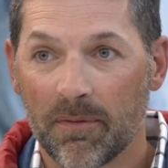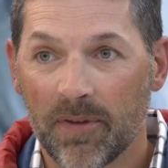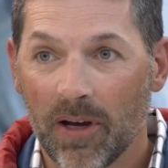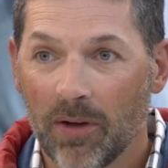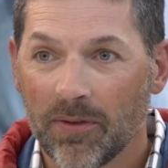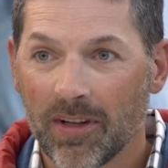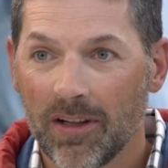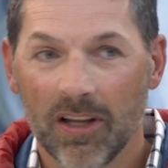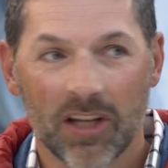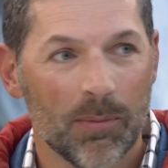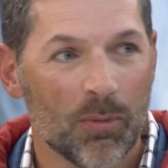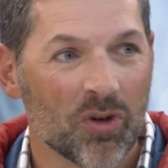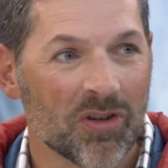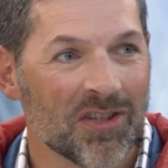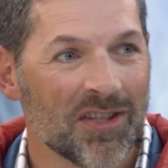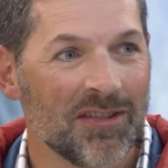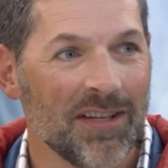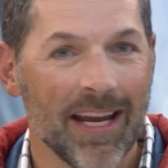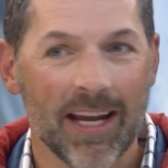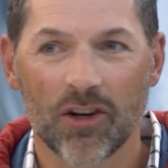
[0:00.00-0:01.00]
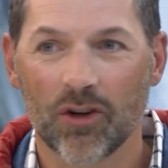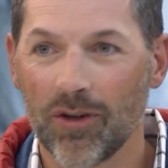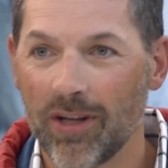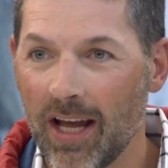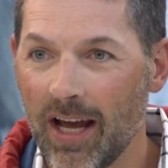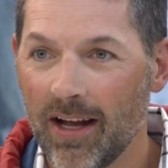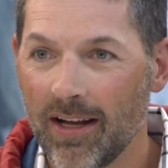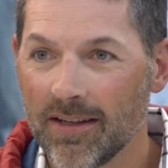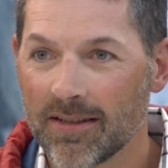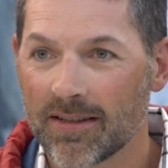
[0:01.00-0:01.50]
felt a little more
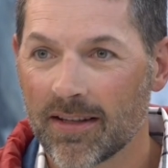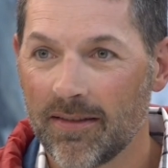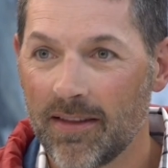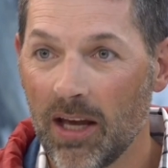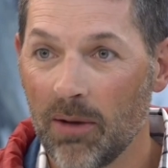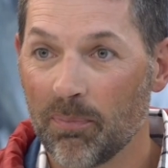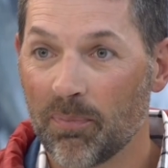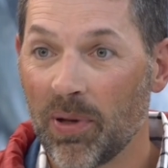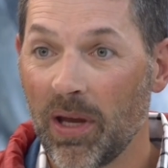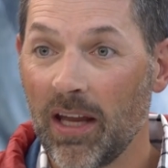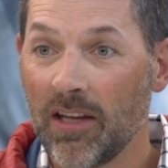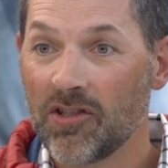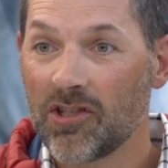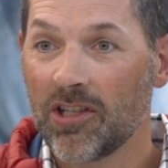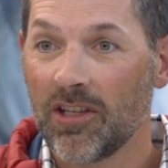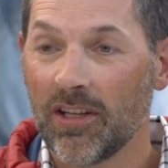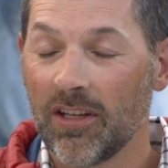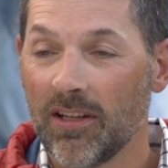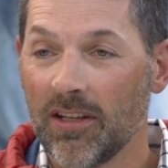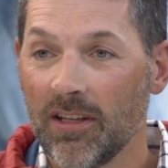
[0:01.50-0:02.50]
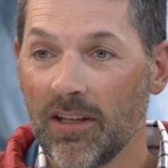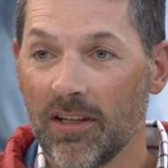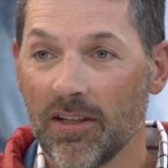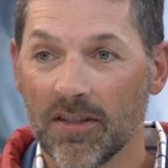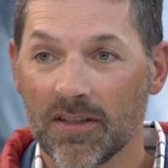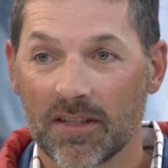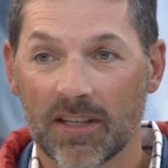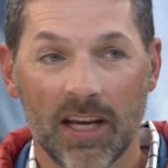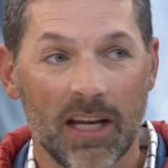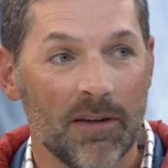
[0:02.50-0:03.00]
standardized. That pension
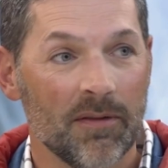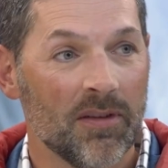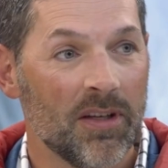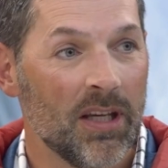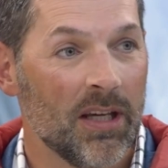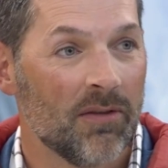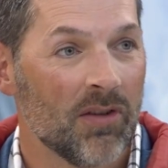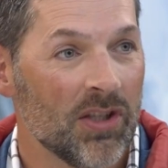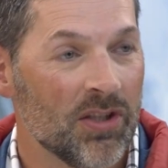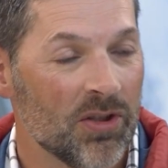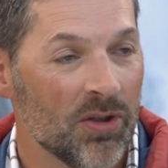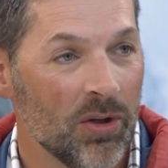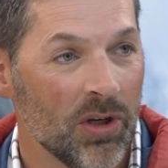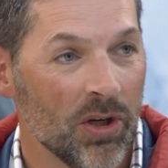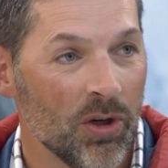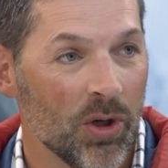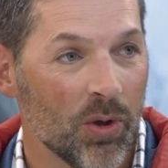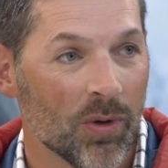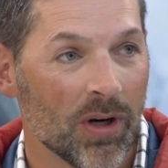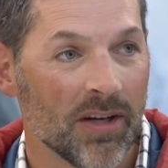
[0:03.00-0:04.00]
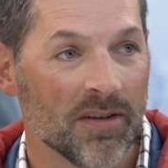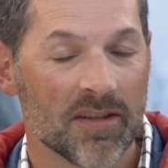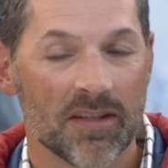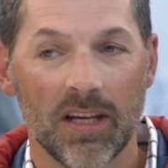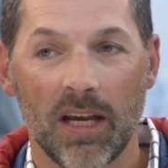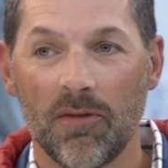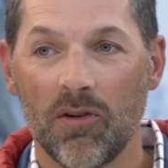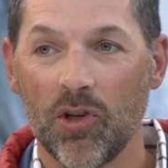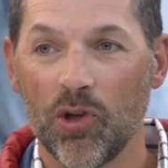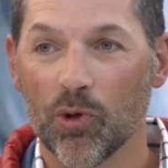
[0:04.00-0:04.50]
is kind of given to you. You aren't
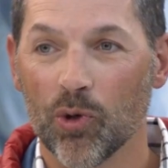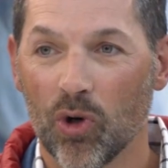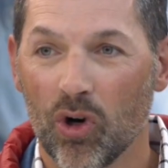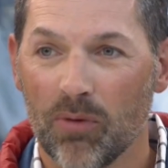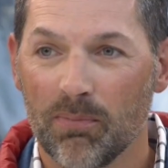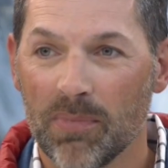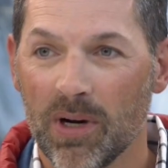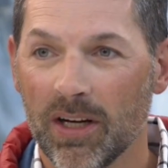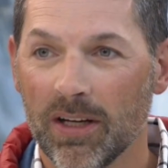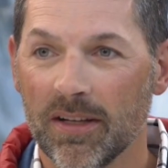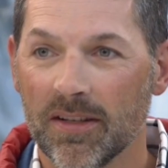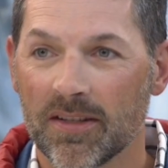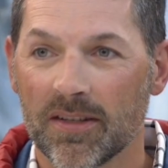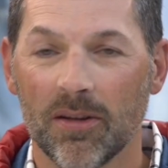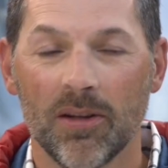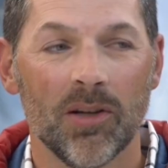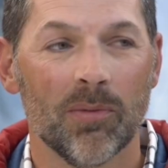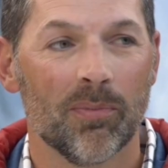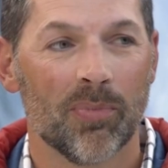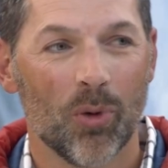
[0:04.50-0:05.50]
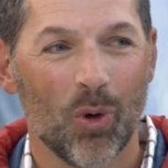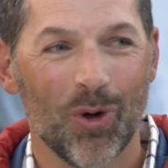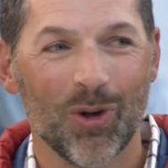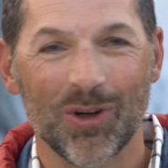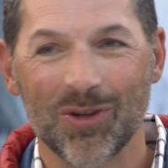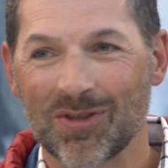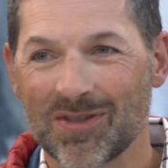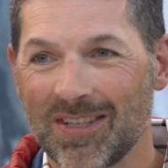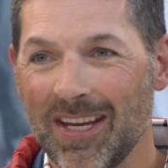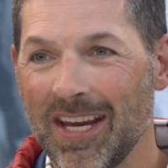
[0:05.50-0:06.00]
saving your own money, so the
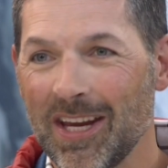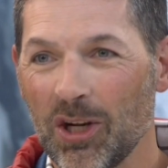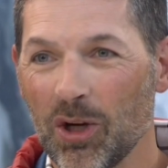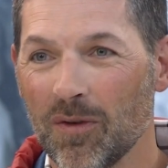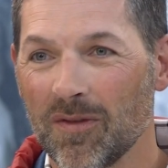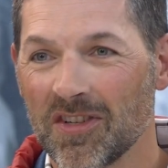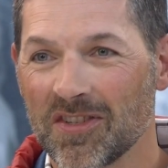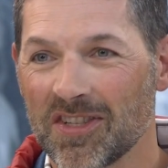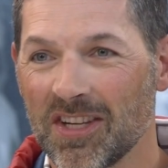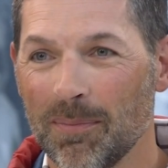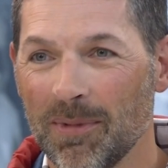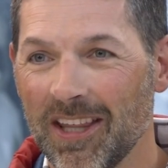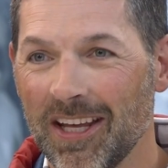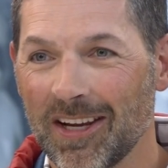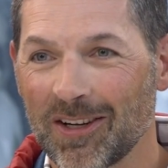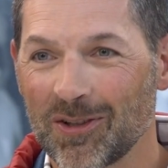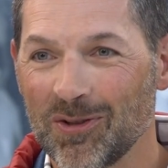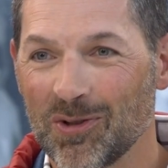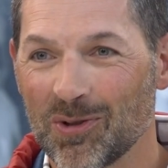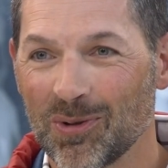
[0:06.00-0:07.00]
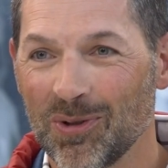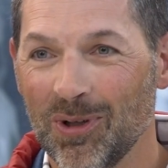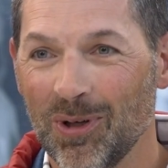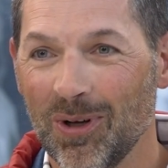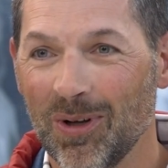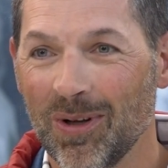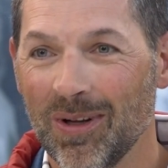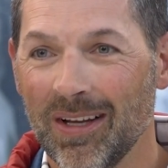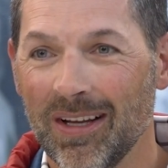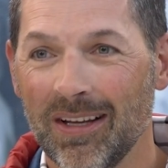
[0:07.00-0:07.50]
employer's taking over some of that
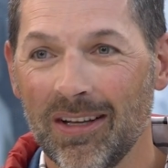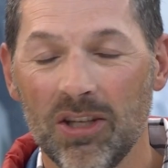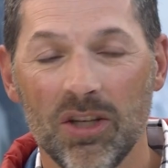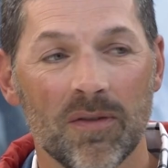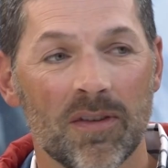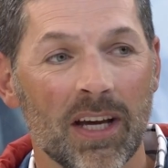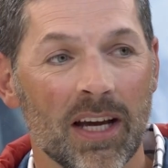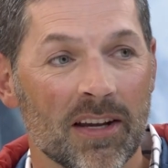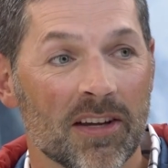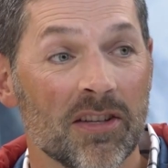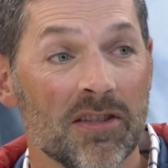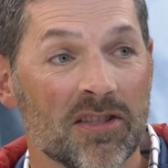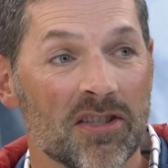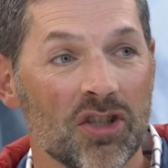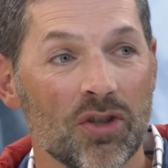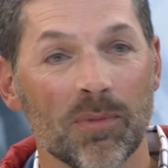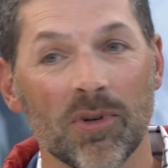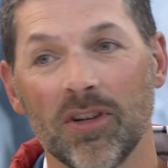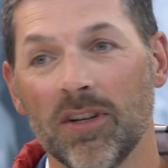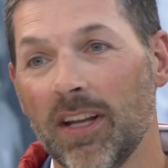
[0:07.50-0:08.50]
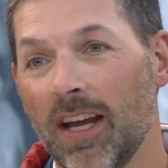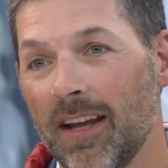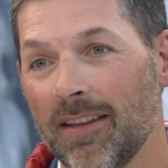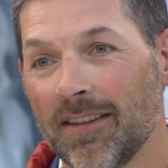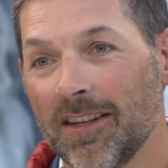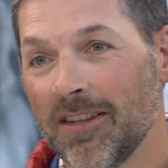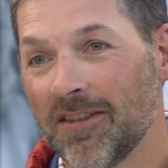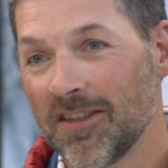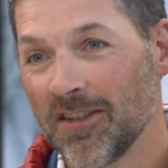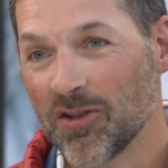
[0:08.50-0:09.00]
control. You've got consumer
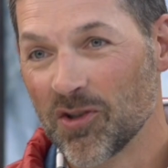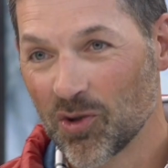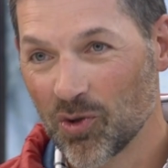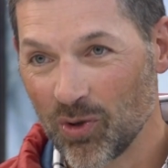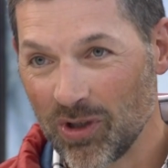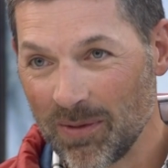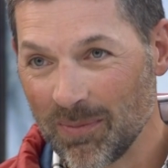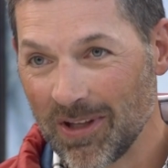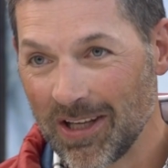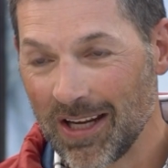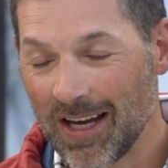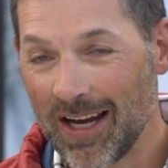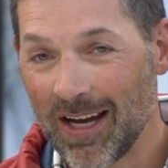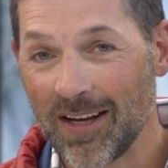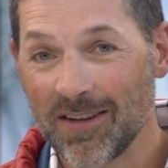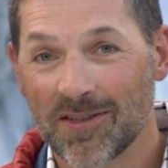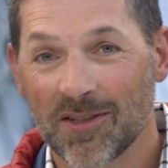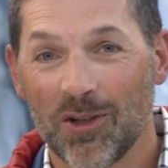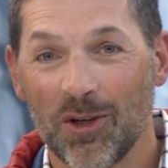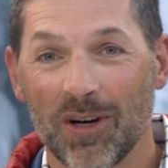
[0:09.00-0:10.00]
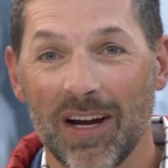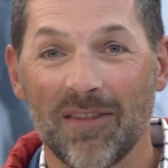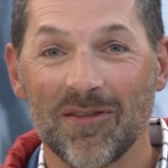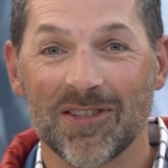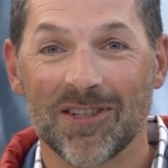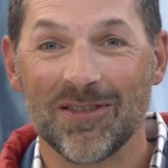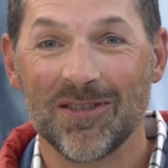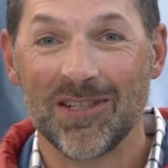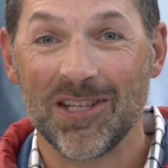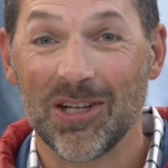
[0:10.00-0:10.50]
debt that's extremely high, so you're having
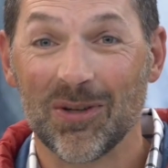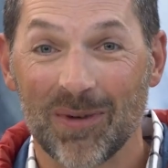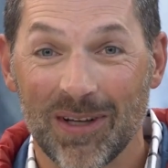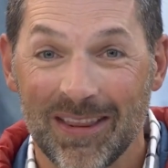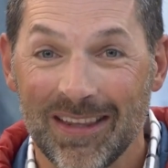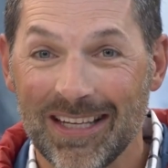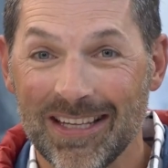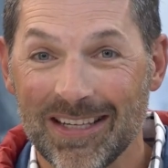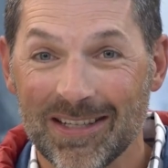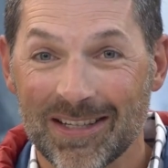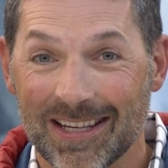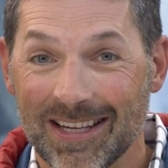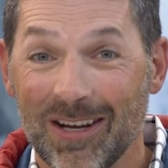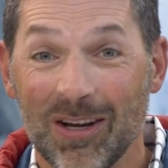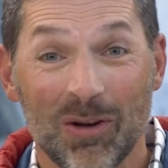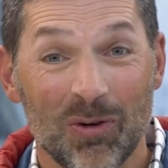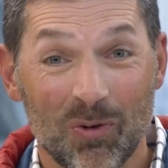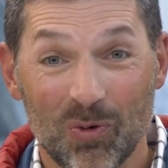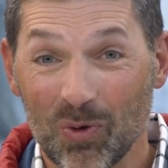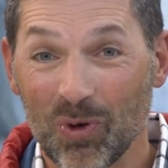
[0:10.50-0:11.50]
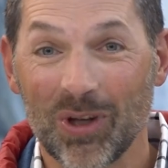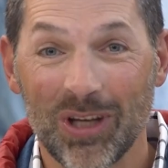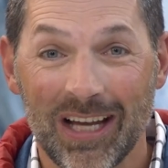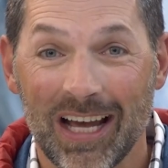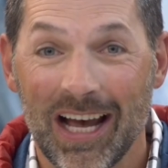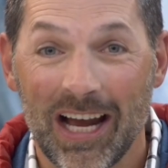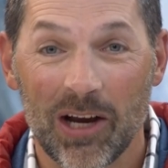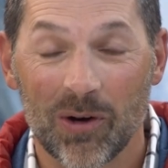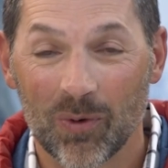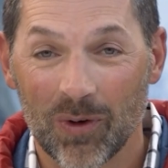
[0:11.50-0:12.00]
to deal with these really
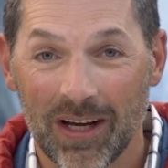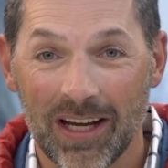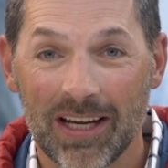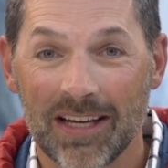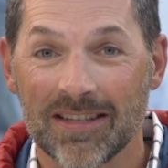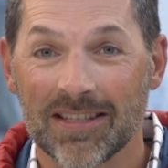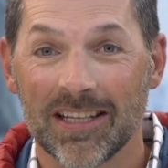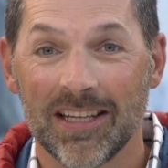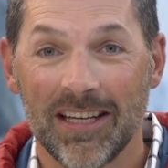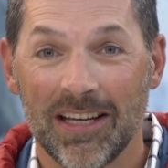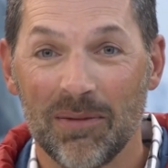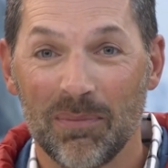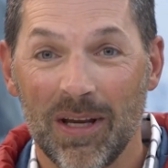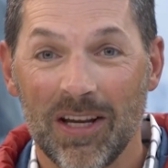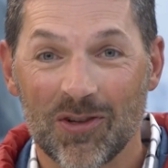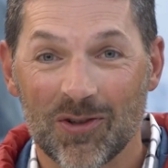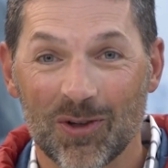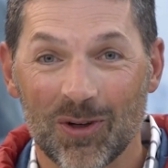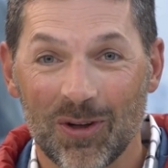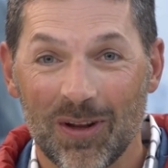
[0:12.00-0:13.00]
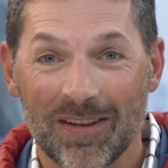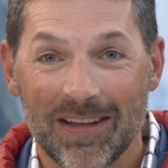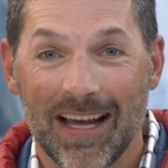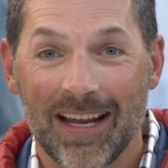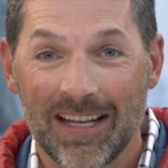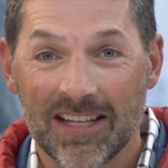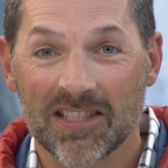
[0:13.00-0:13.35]
high rates and make sure that